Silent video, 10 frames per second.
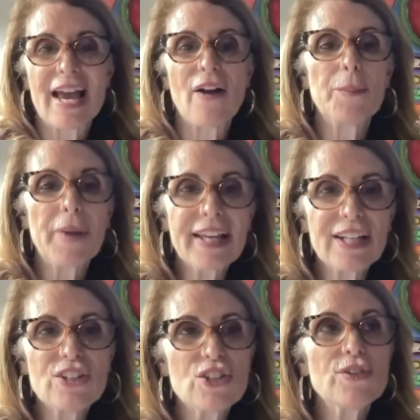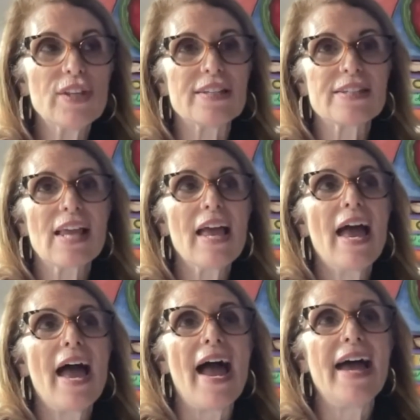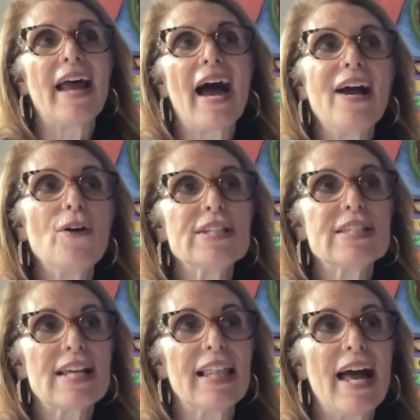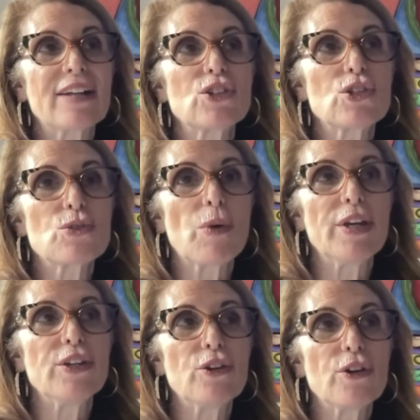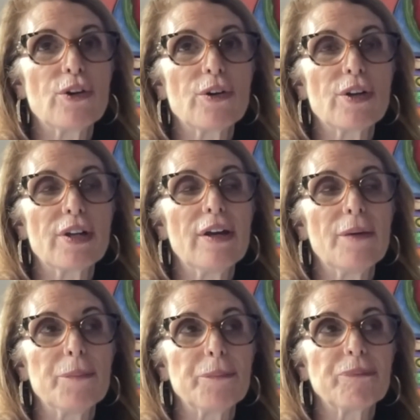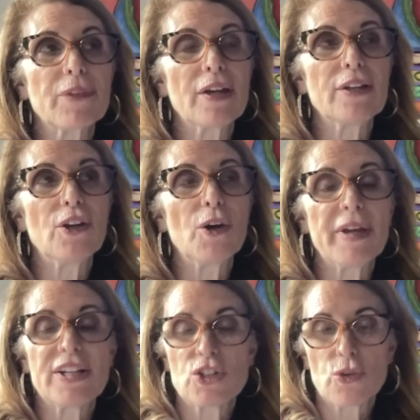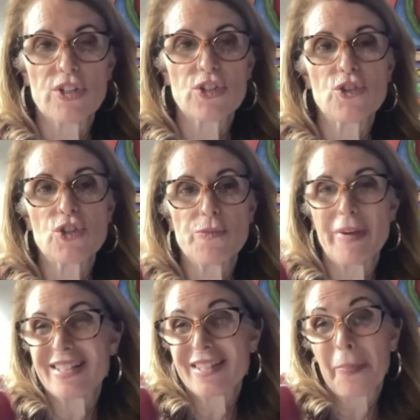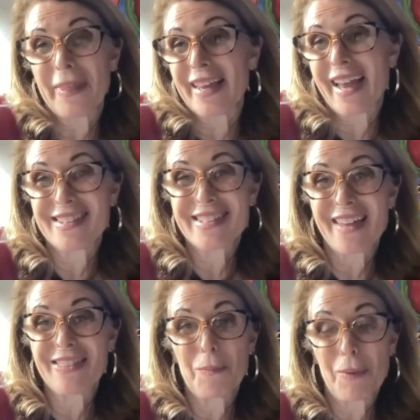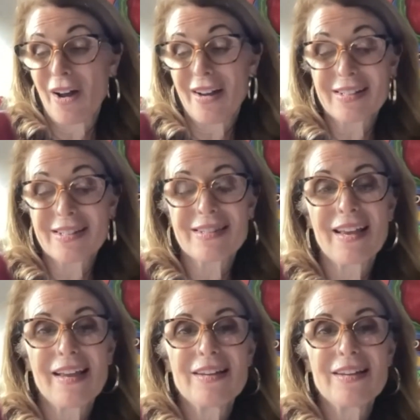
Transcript: How am I going to do this? And I always tell actors, when you're going to, you know, make a choice, you should make something outside the box.